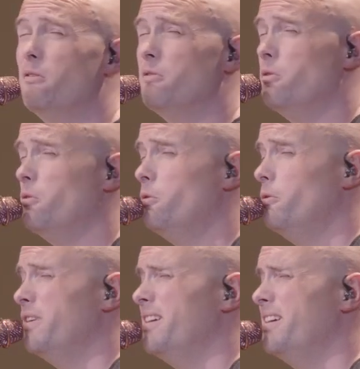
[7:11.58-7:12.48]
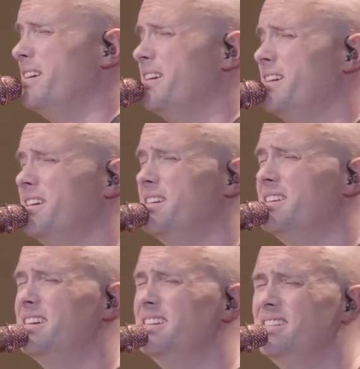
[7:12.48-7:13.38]
all the
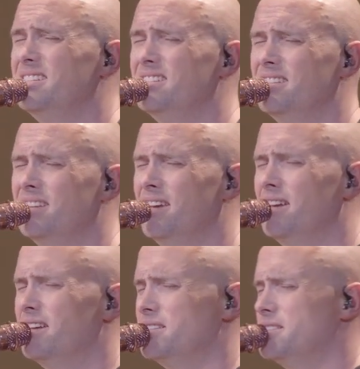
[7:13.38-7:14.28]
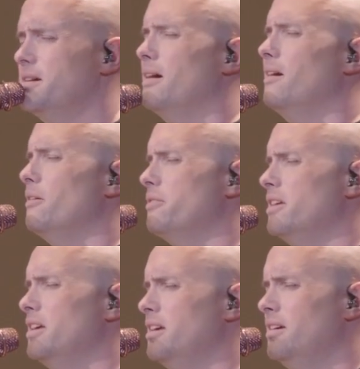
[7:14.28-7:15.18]
waiting and all the